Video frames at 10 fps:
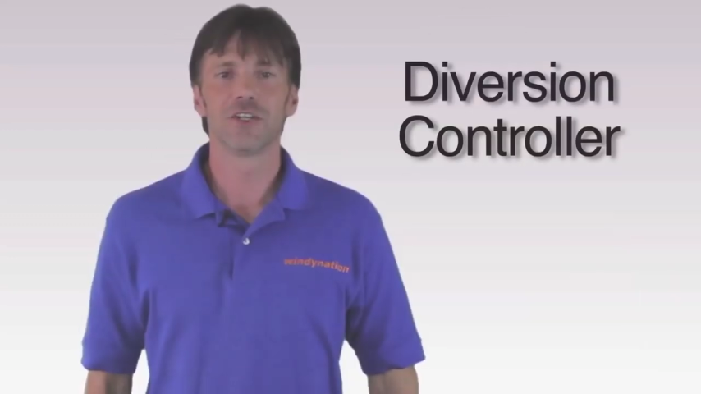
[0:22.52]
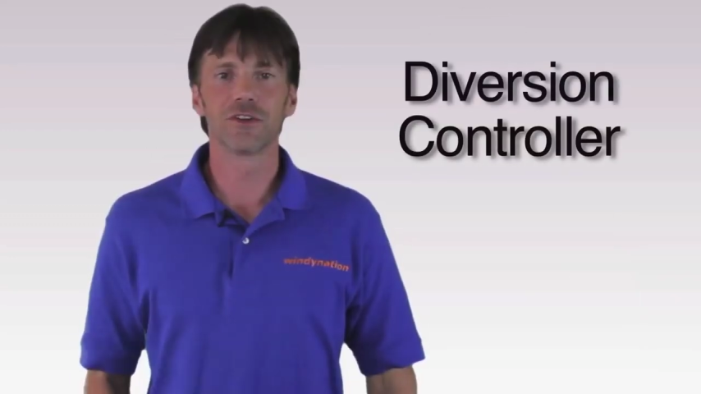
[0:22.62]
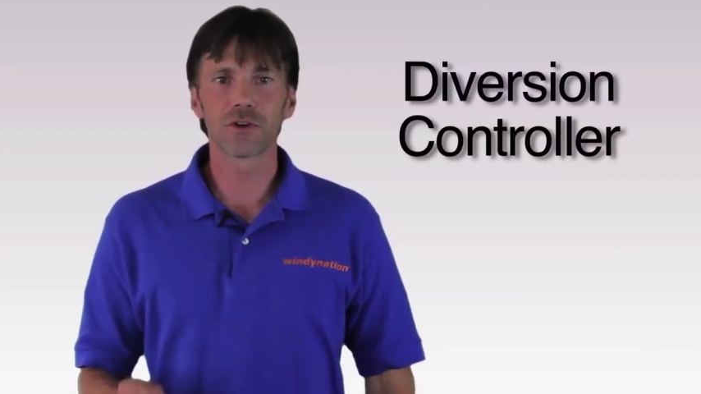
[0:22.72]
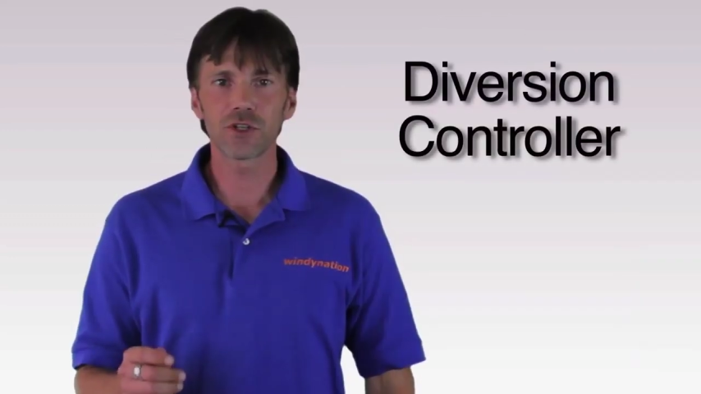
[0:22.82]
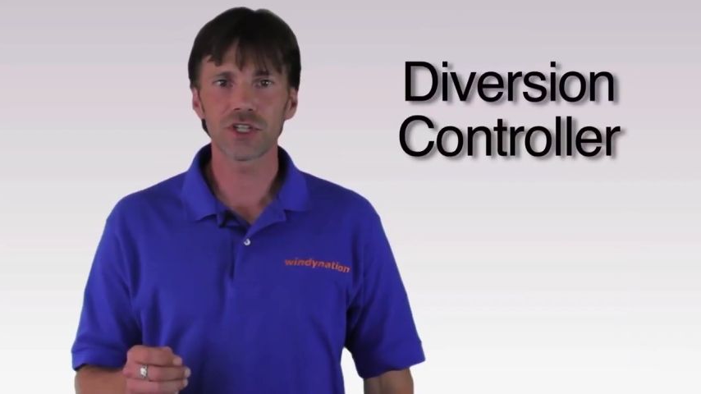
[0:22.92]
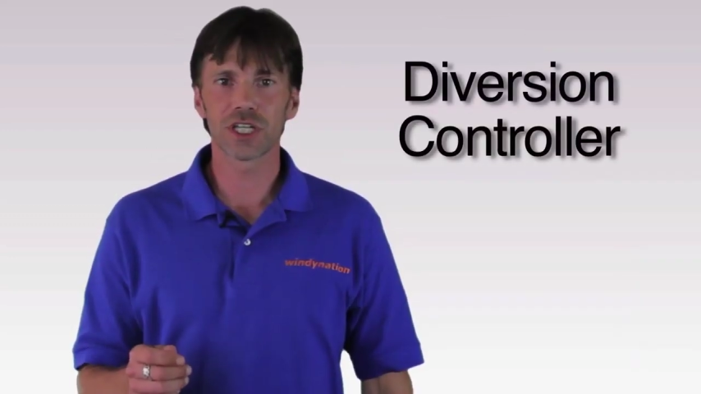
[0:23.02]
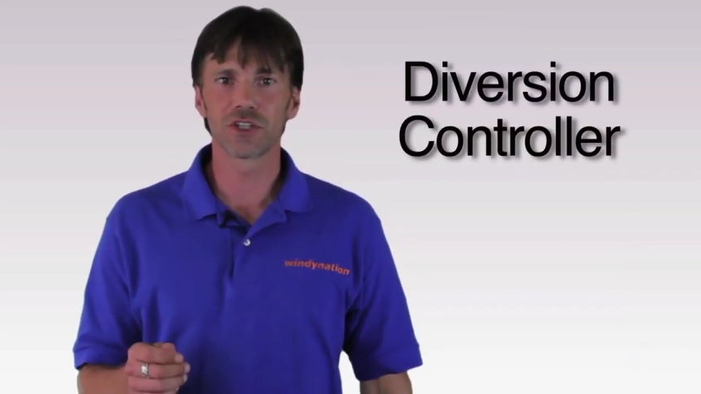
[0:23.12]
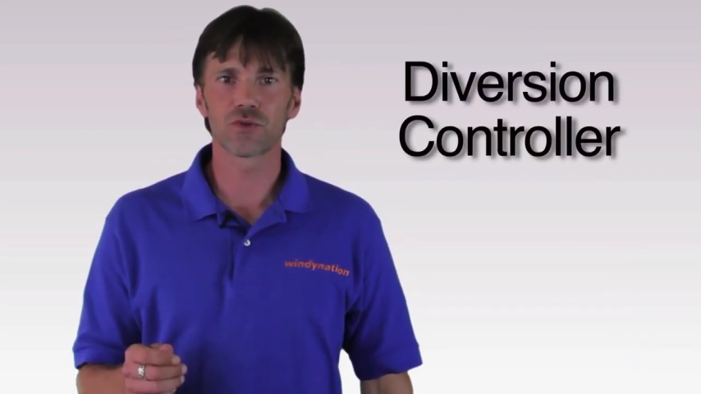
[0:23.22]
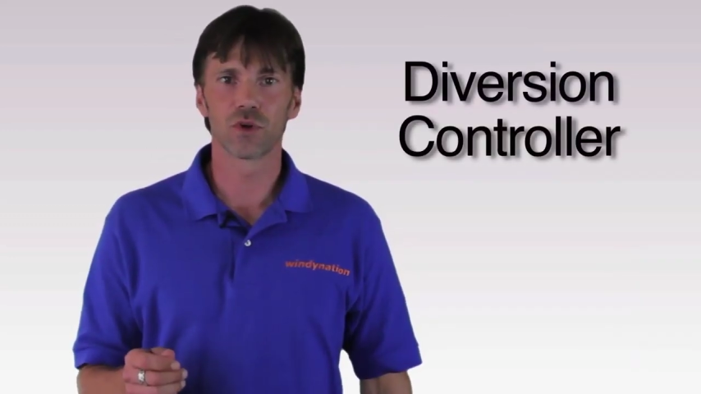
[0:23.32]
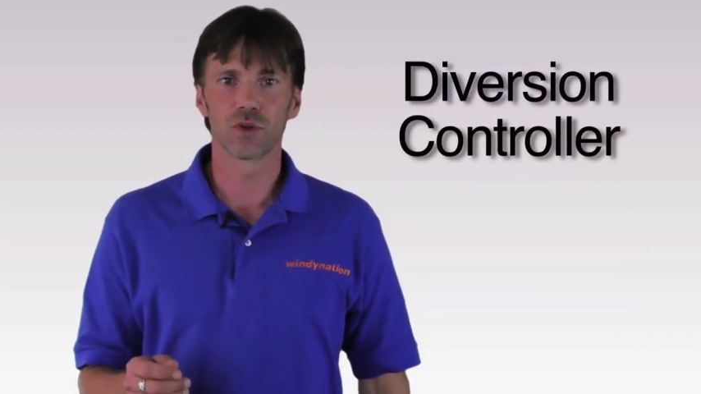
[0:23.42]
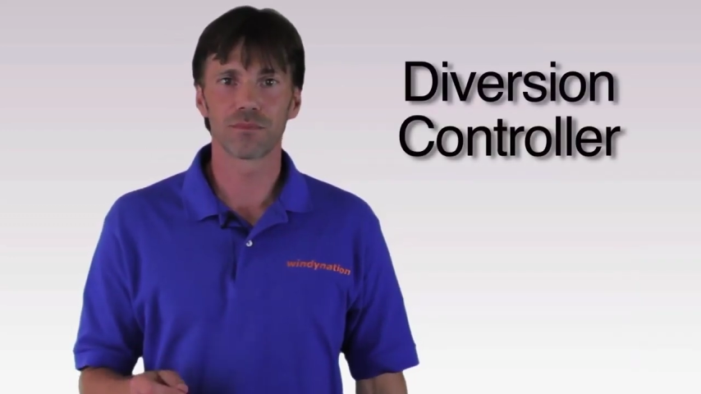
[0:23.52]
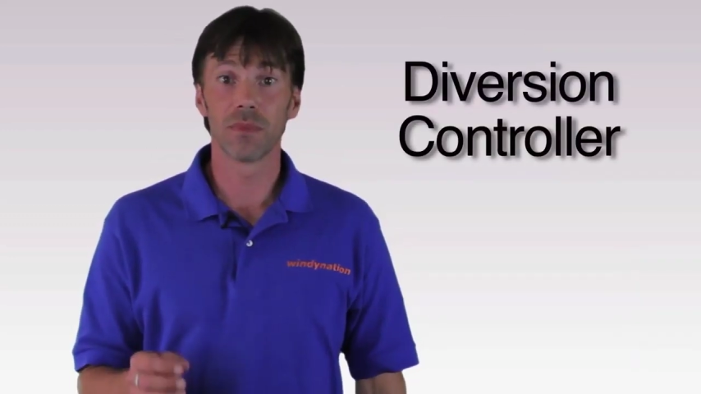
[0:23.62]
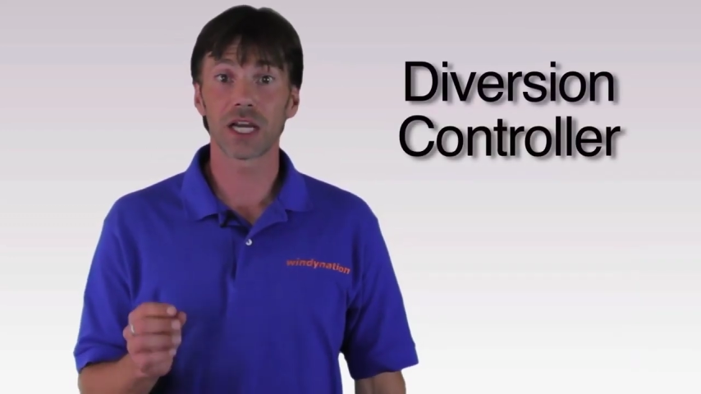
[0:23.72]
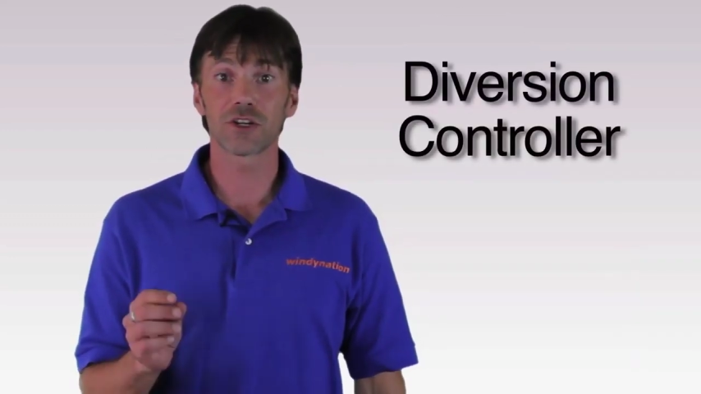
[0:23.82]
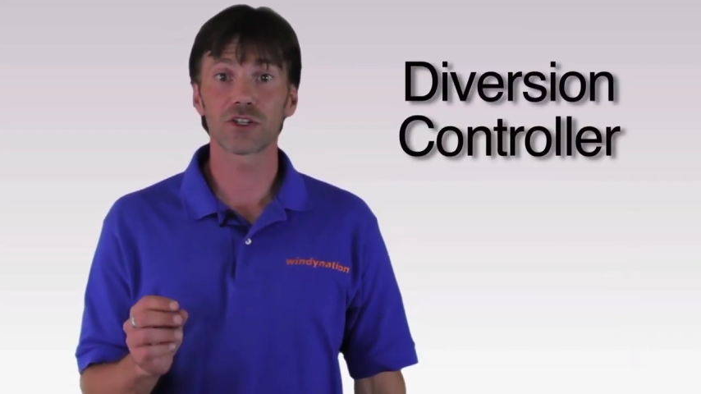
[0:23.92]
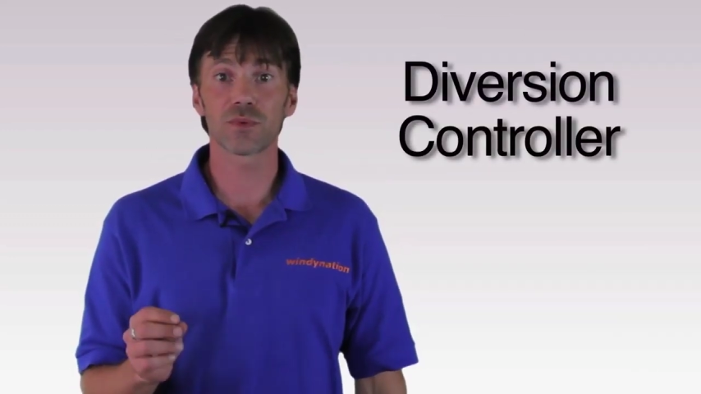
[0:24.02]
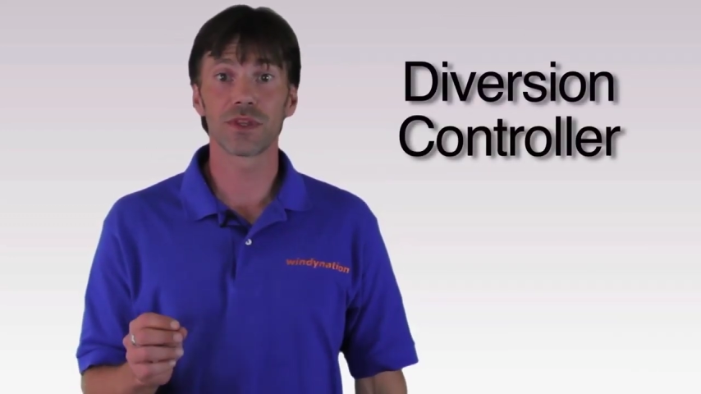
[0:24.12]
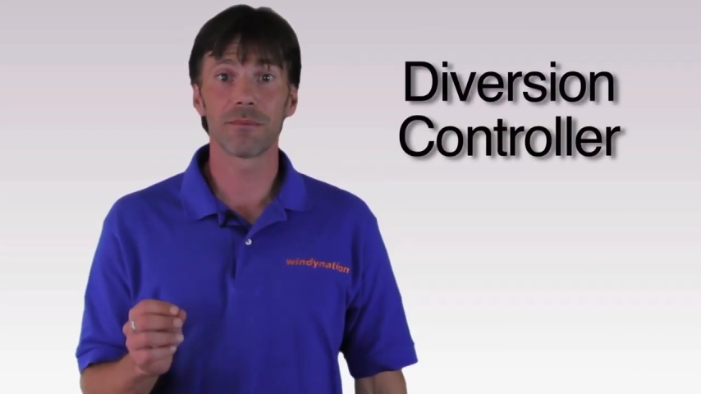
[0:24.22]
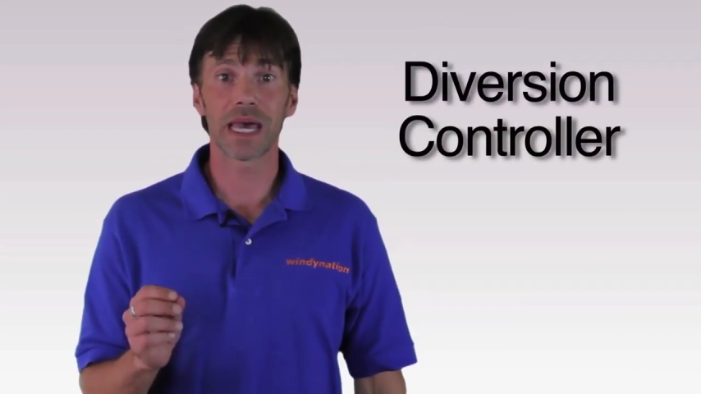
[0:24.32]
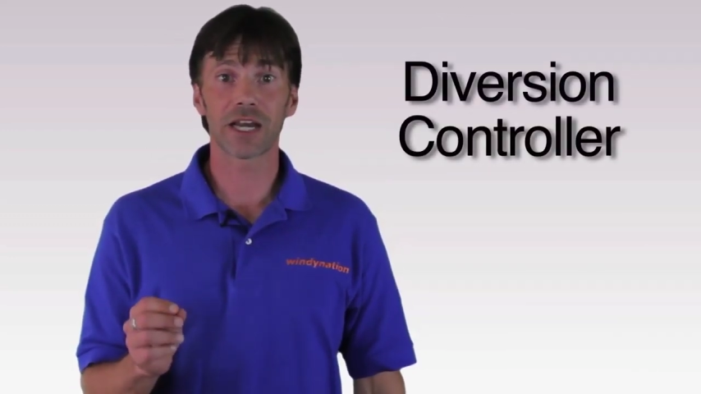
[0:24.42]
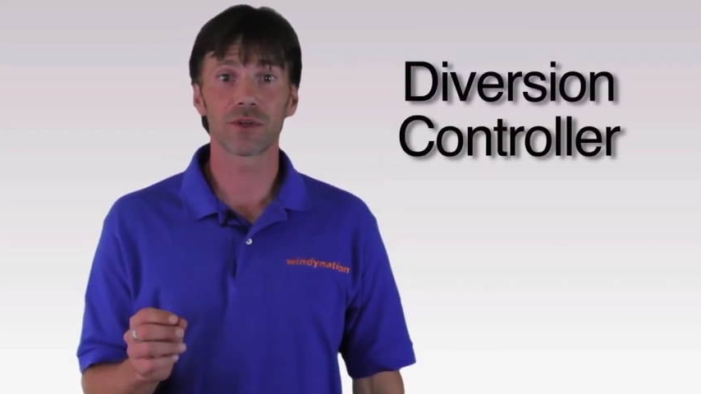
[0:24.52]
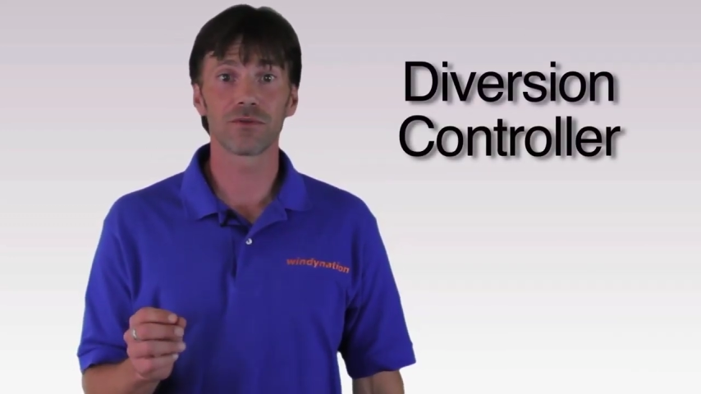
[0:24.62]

A diversion controller monitors when the battery